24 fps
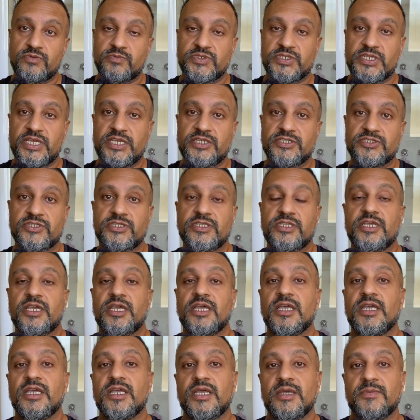station.
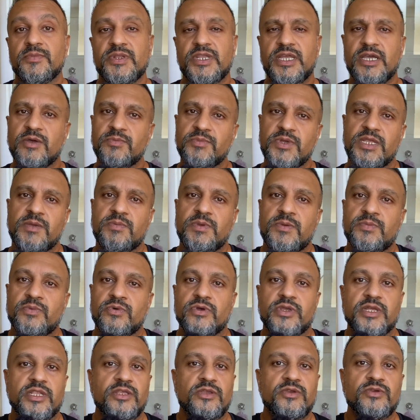But now many people
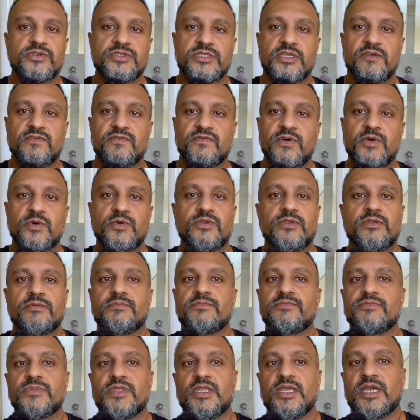can use their
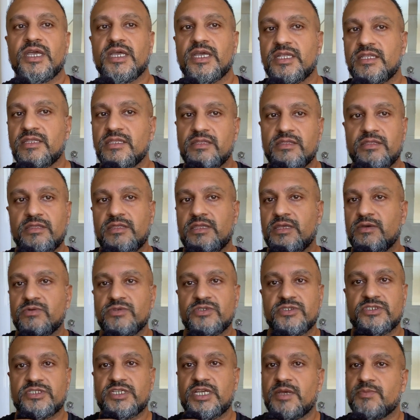phone, and they'll
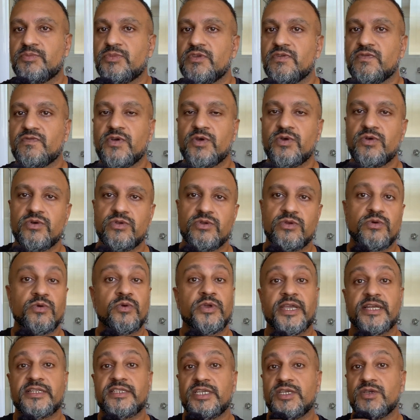just tap their phone or
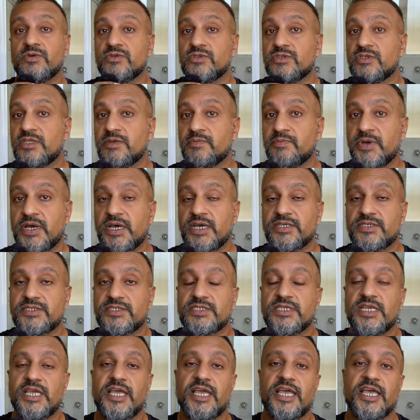getting onto the
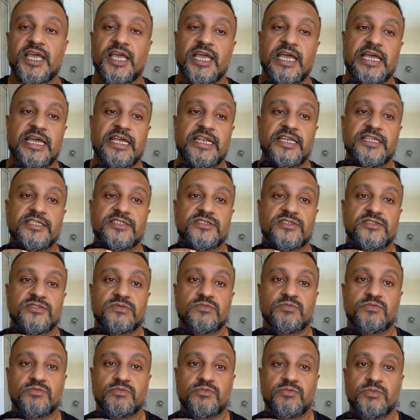bus, and
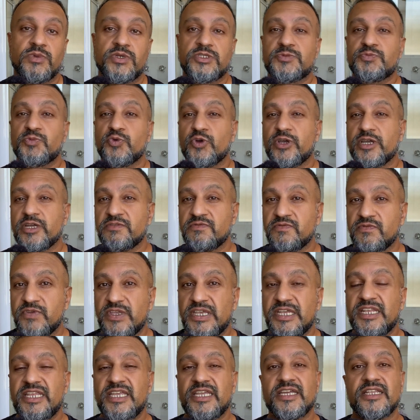it's much more
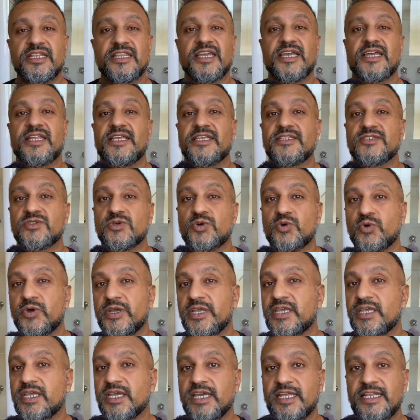convenient and it's
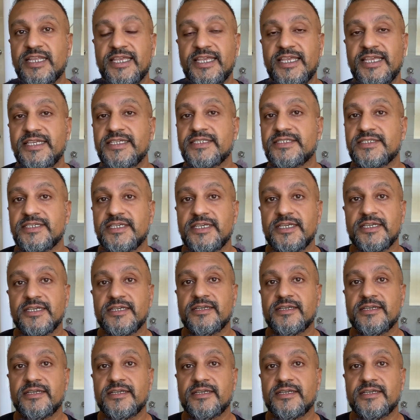quick and easy.